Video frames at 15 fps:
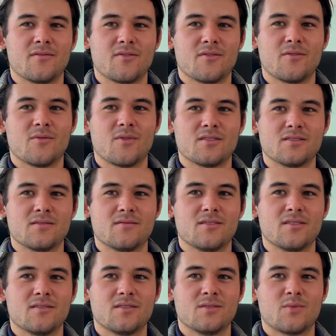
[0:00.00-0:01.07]
for the rest of
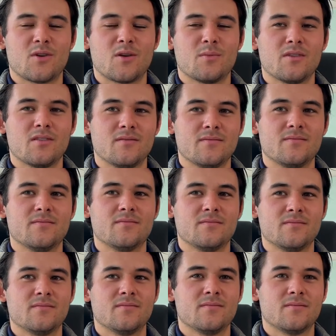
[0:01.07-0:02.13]
the department
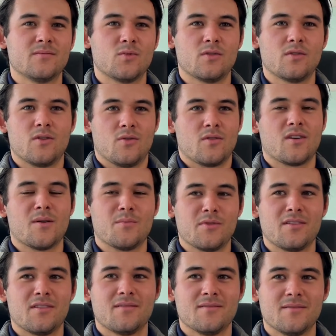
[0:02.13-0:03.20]
or the whole company.